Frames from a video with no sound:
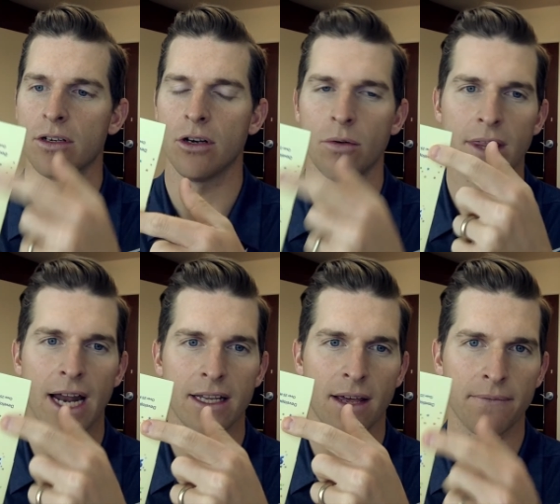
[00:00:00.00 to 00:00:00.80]
With
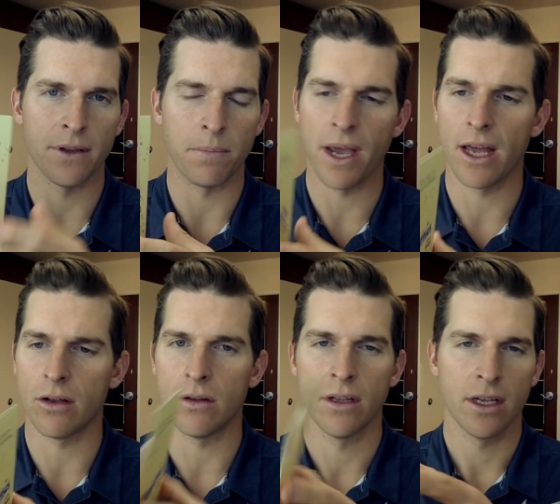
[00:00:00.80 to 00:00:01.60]
adding that fifth
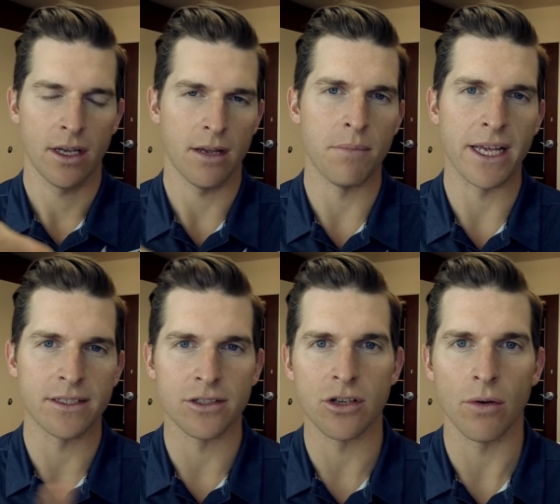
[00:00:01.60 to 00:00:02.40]
panel, it
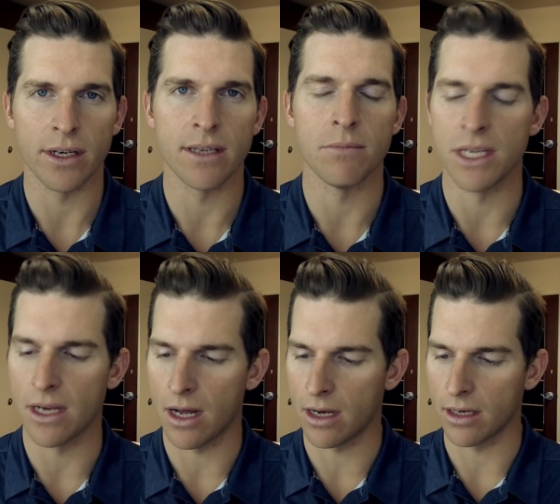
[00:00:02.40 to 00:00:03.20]
makes it so it can be
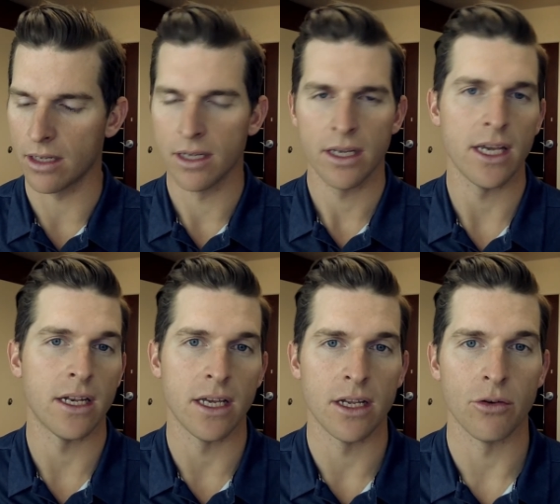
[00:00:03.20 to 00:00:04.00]
hung
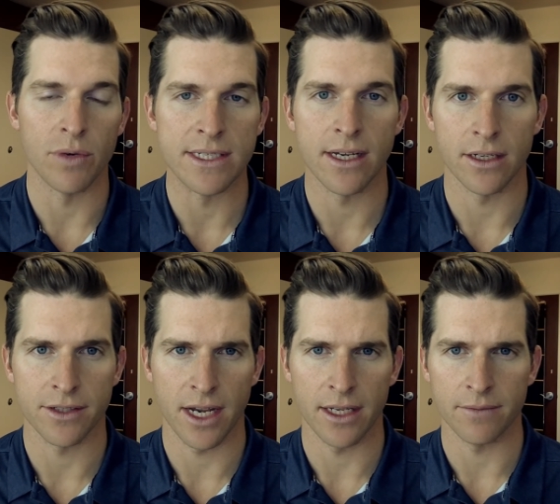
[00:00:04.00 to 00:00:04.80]
in a retail
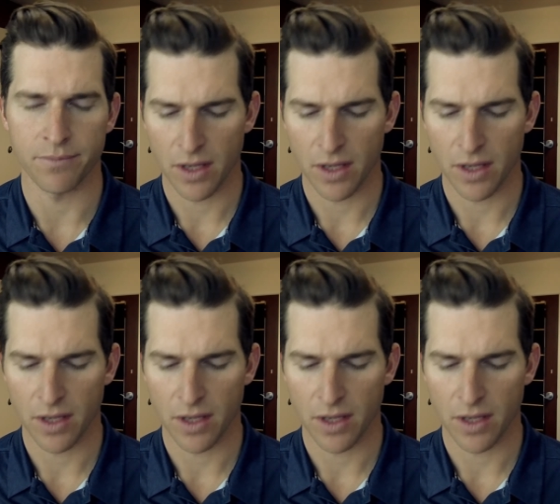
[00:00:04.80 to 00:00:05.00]
setting.